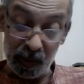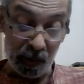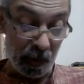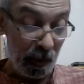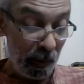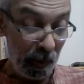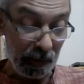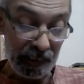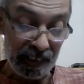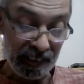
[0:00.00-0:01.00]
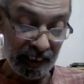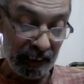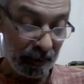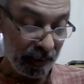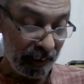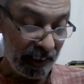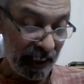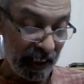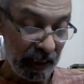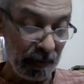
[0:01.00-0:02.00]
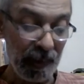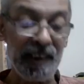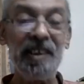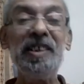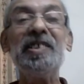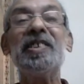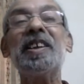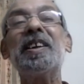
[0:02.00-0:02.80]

all these salutary activities are